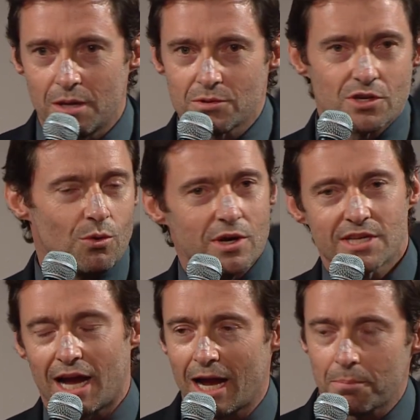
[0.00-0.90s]
He was
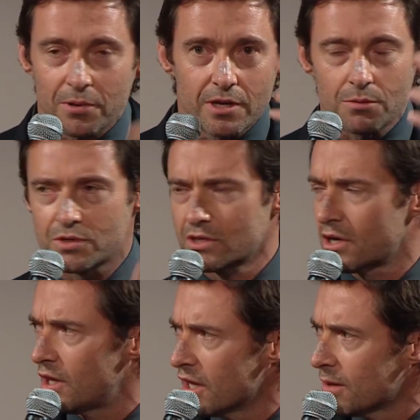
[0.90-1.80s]
always up, and he was
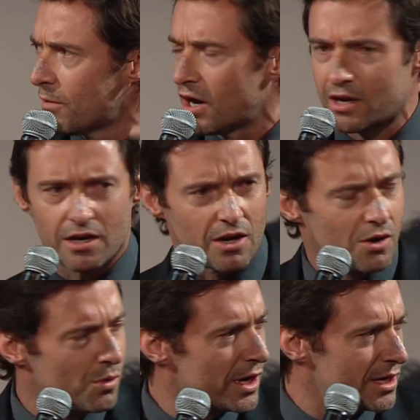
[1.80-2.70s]
clear-minded and
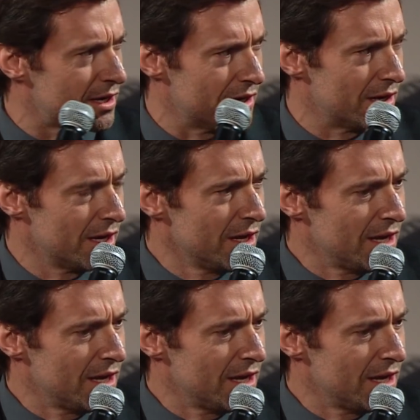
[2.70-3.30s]
quick. And